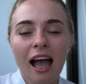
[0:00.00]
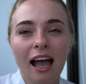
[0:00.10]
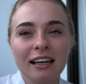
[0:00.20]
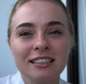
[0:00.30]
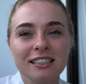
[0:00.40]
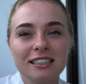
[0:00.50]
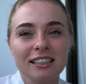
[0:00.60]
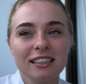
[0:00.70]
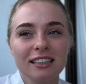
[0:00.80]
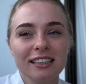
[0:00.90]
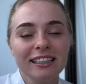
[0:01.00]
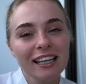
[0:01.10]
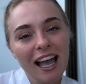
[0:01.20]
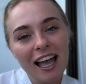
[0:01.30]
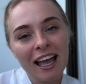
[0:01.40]
and
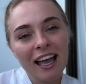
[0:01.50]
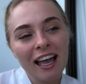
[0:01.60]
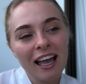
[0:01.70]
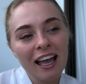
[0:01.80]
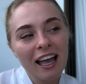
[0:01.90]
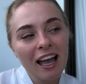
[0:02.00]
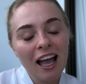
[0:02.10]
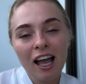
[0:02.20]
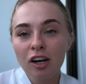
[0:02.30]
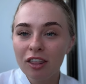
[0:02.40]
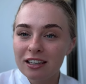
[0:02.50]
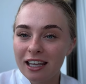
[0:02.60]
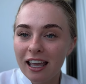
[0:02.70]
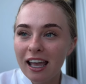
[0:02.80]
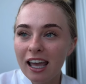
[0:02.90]
yeah, another
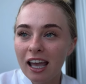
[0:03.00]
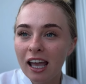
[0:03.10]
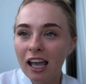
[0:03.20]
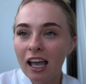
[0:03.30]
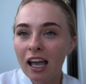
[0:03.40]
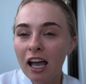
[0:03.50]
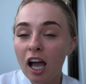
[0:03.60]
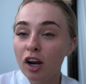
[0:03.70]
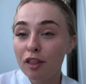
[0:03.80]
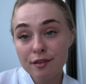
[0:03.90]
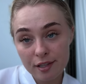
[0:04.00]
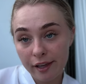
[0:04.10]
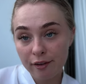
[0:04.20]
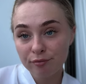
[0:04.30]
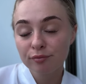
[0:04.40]
day, another slip.